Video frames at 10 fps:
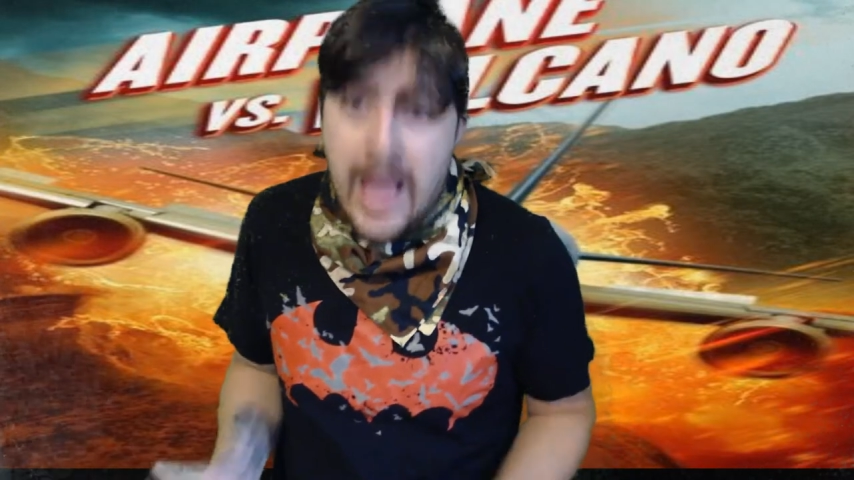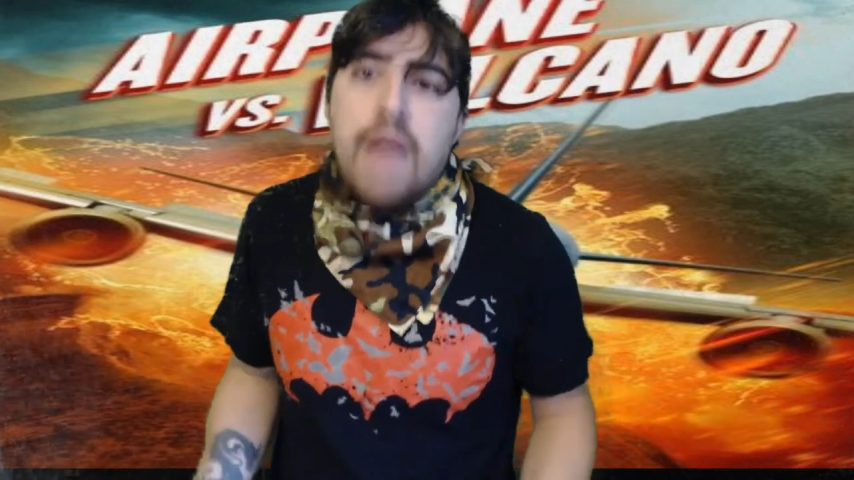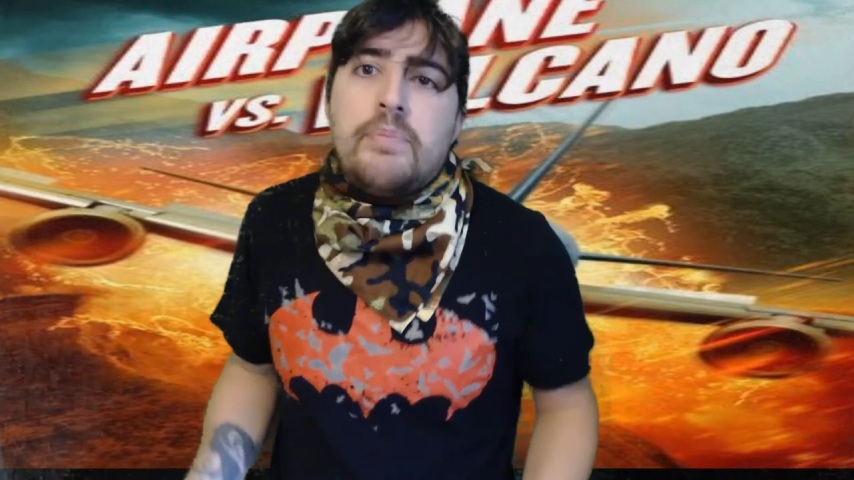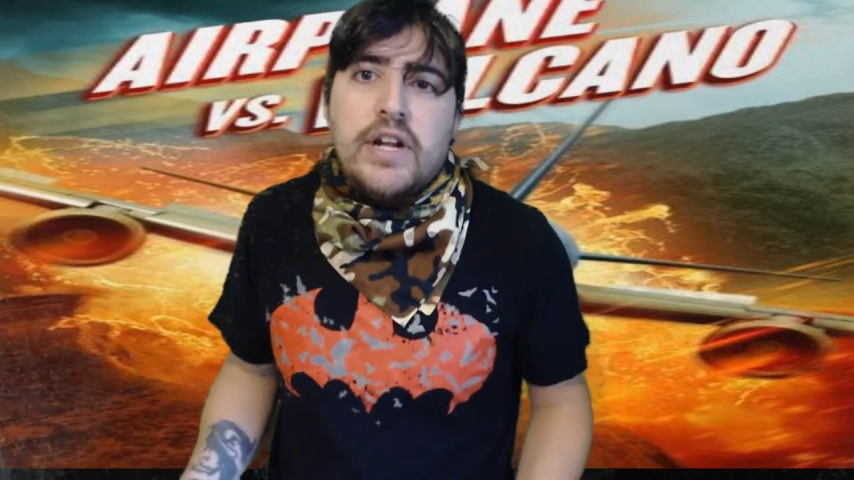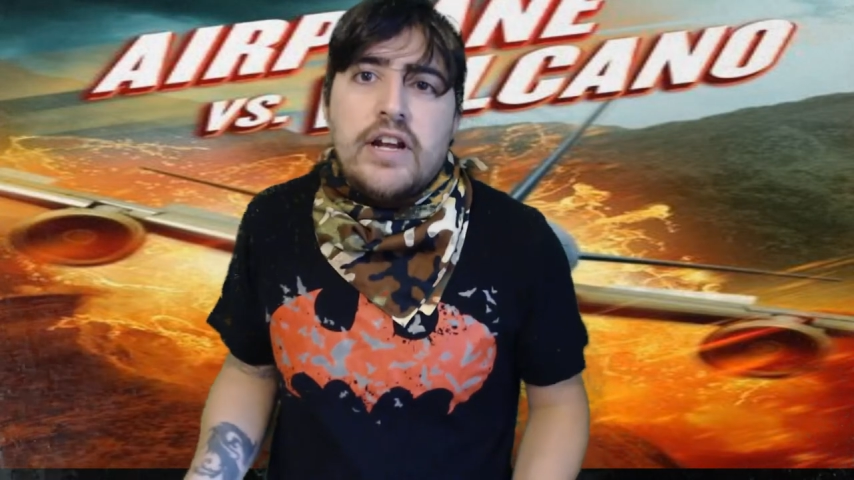
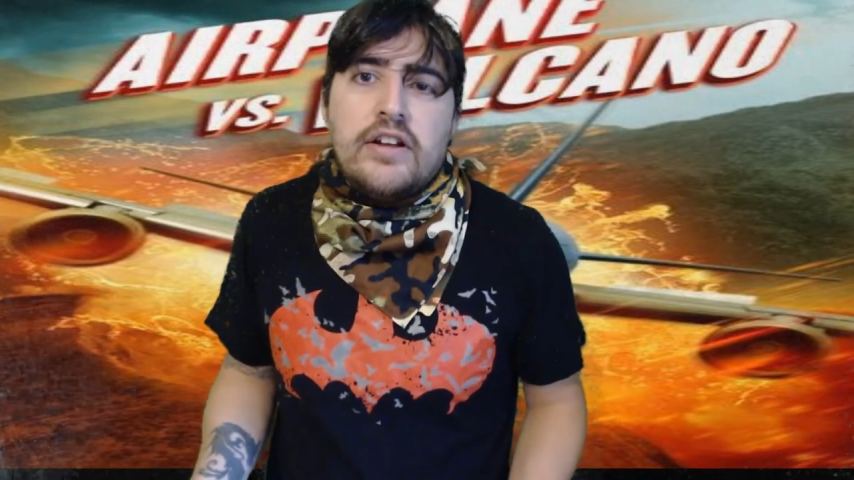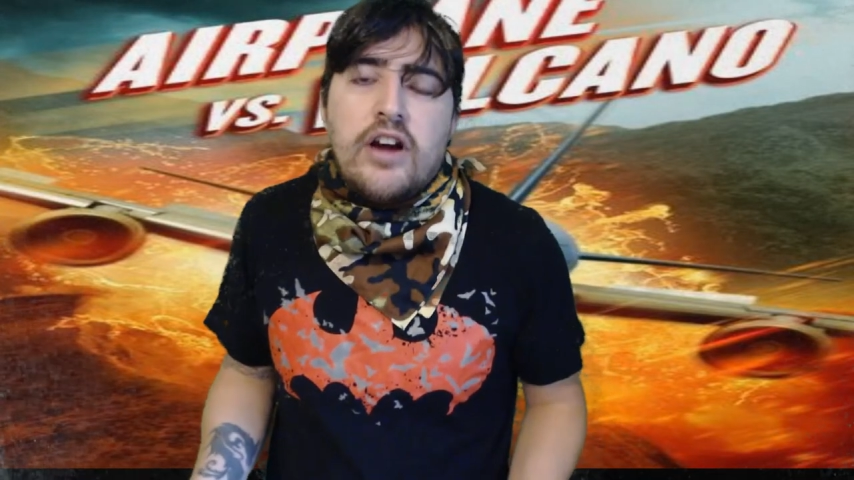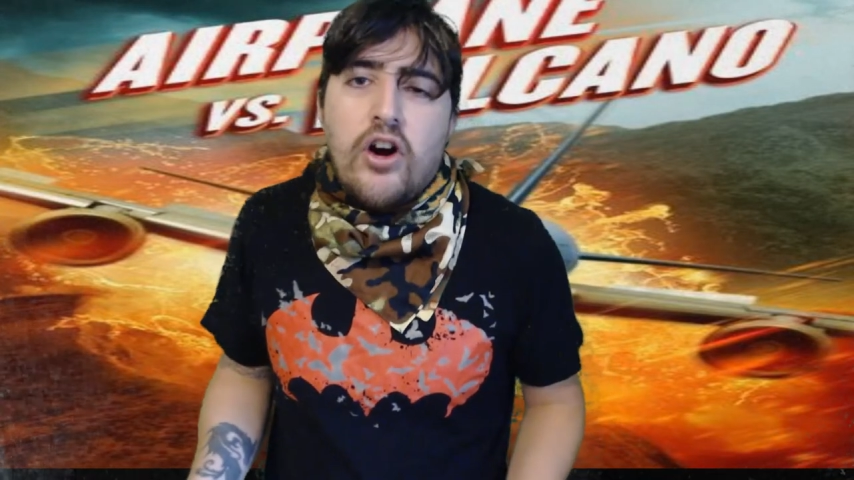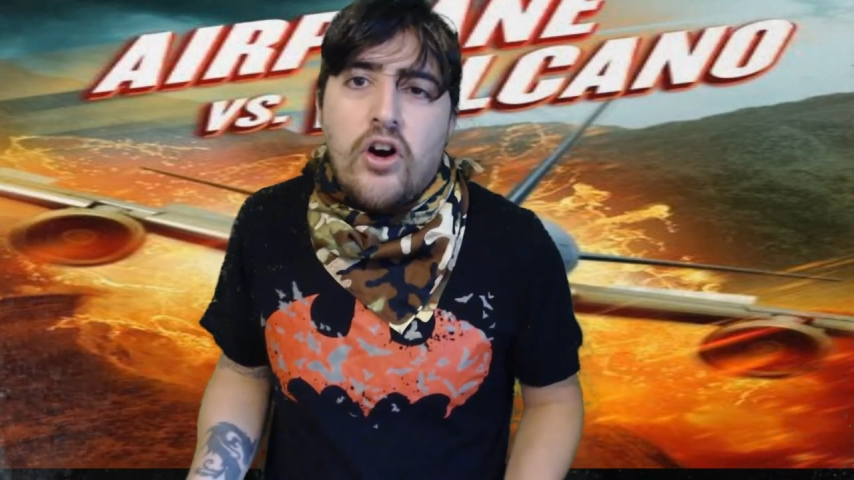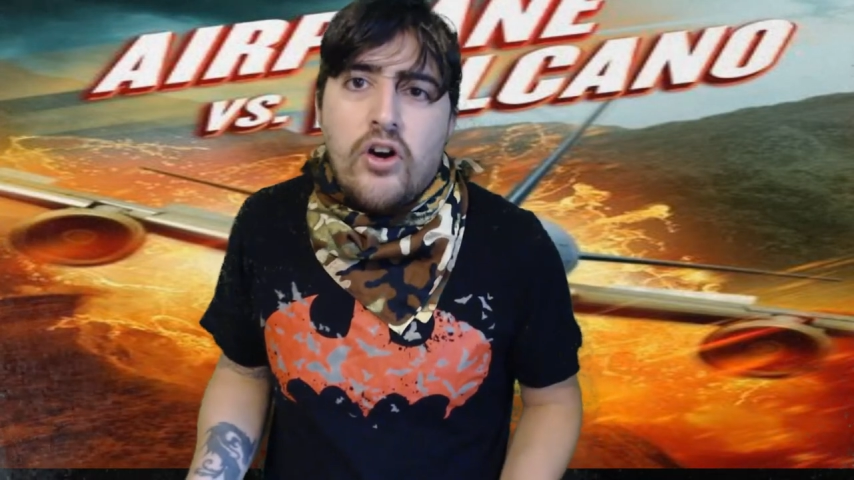
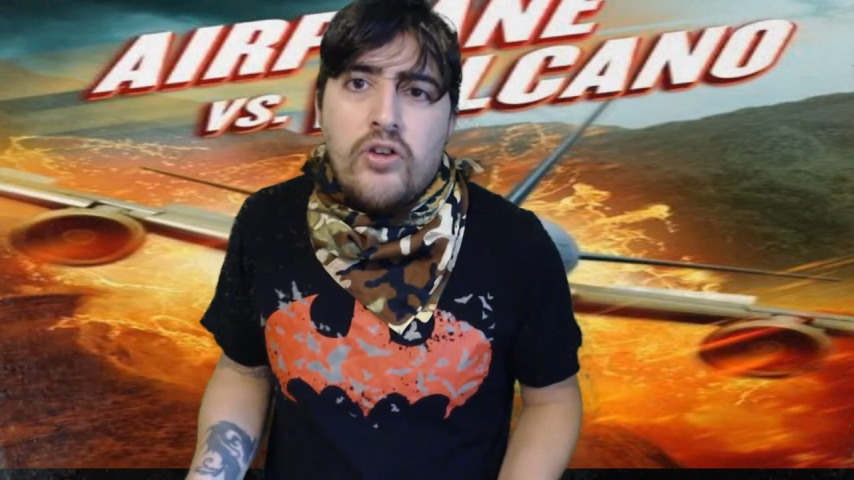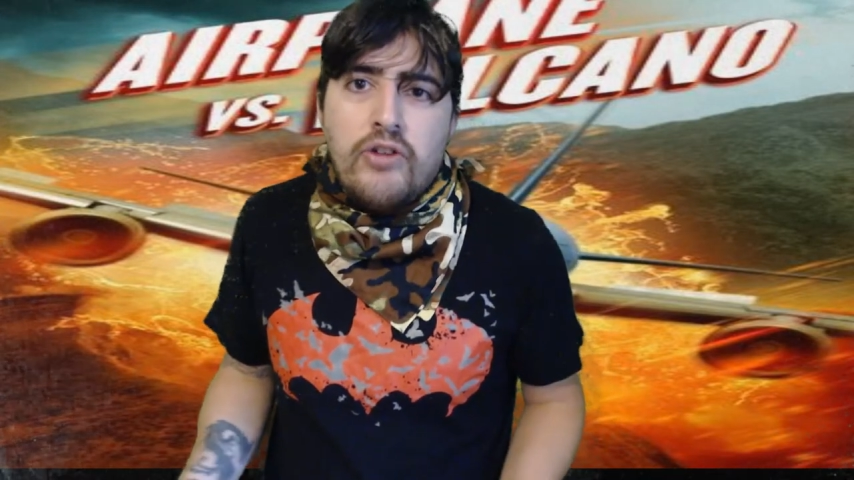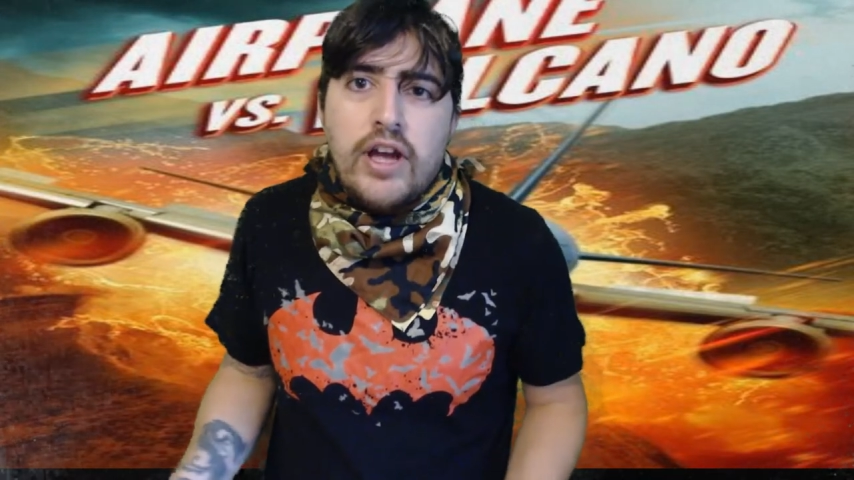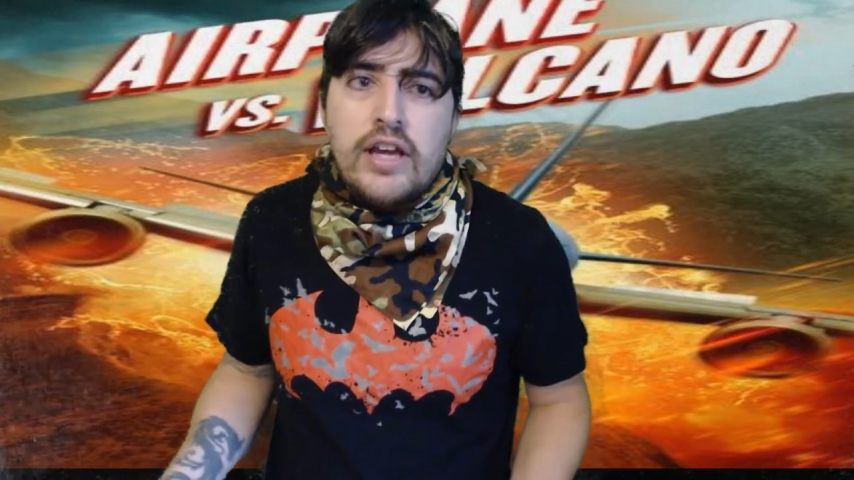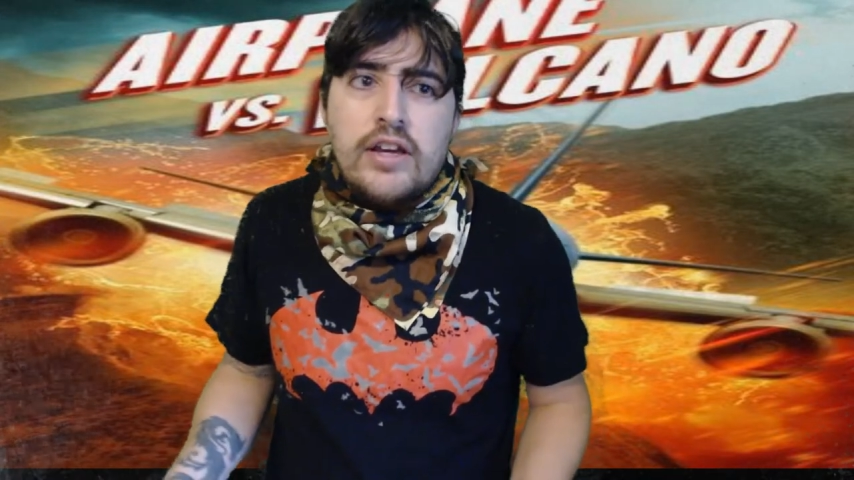happening
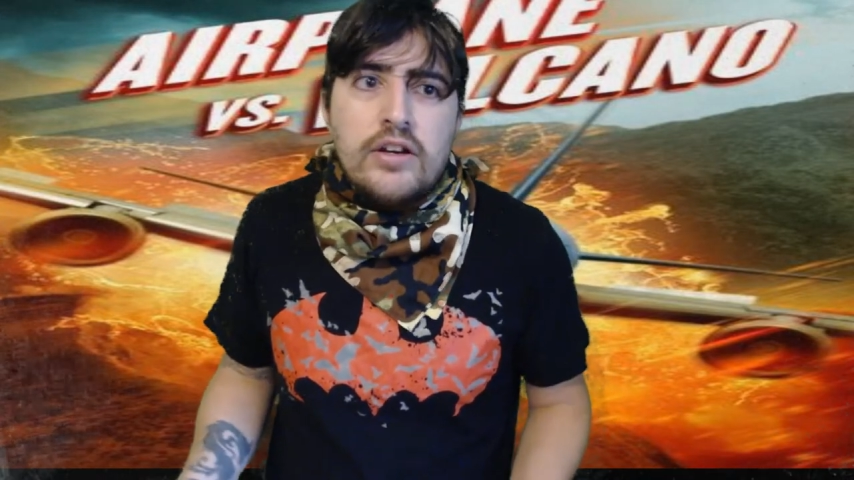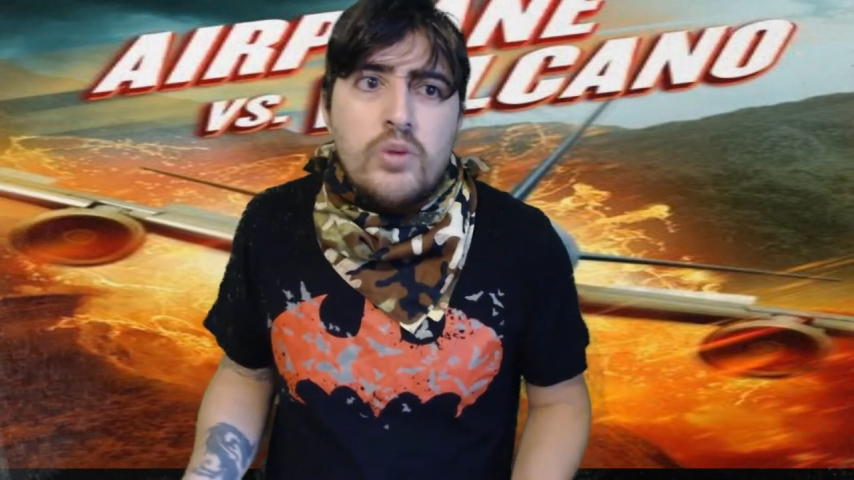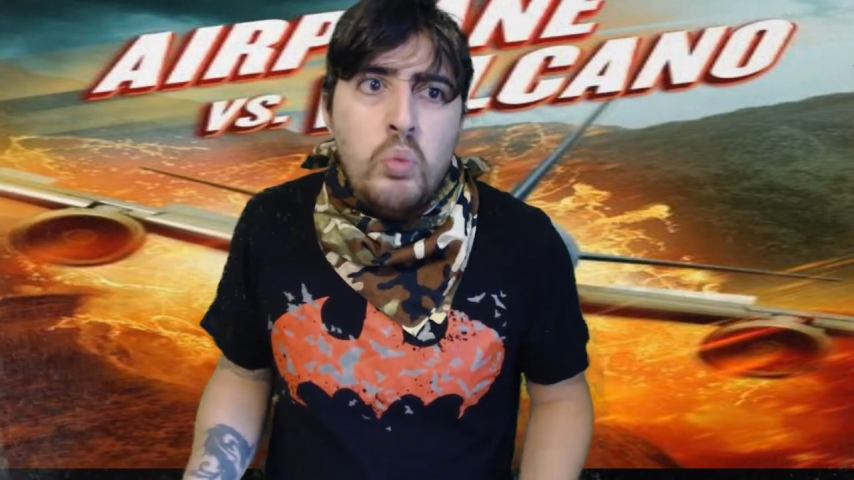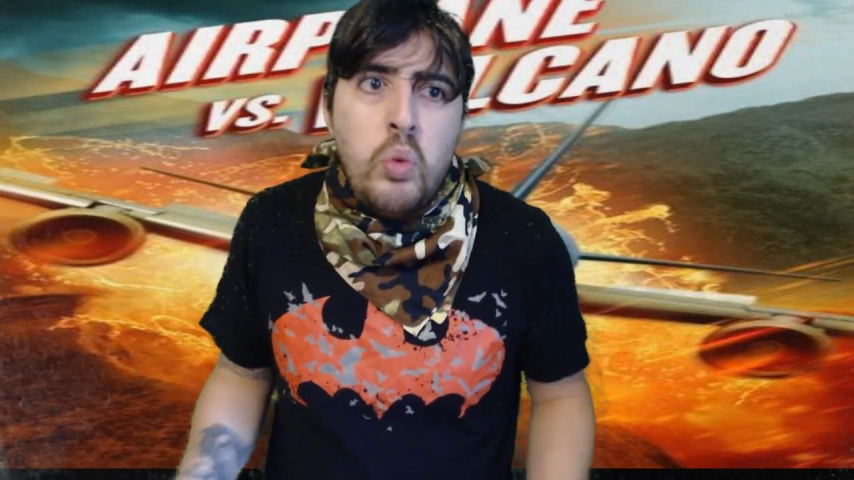are, like,